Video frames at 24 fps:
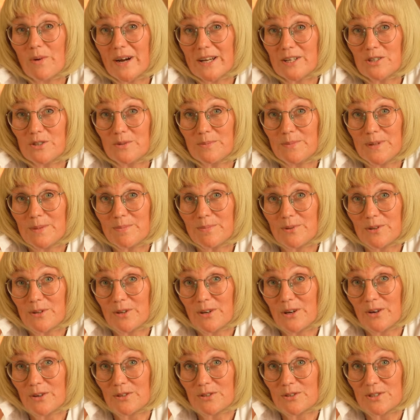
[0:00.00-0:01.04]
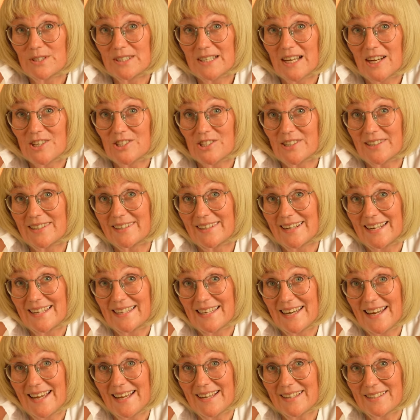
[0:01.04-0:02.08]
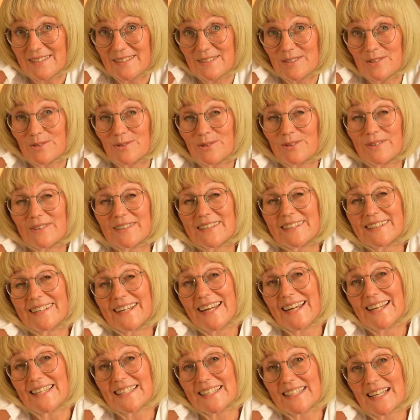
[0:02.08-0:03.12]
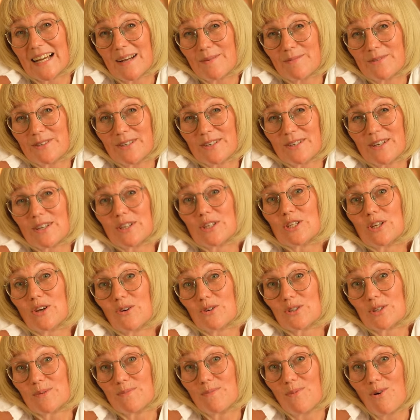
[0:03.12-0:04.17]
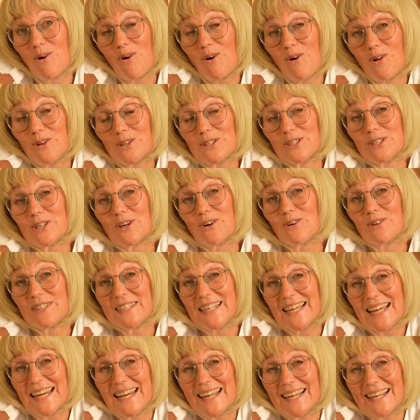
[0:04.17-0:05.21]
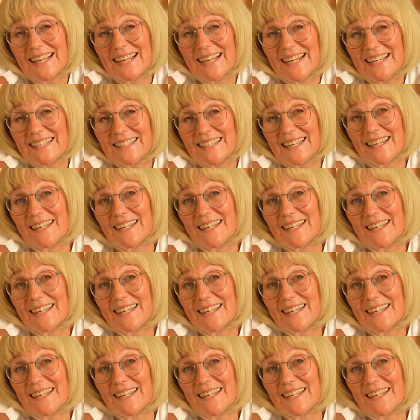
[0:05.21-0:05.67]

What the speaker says: why do people go to such great lengths to create something so small, so delicate,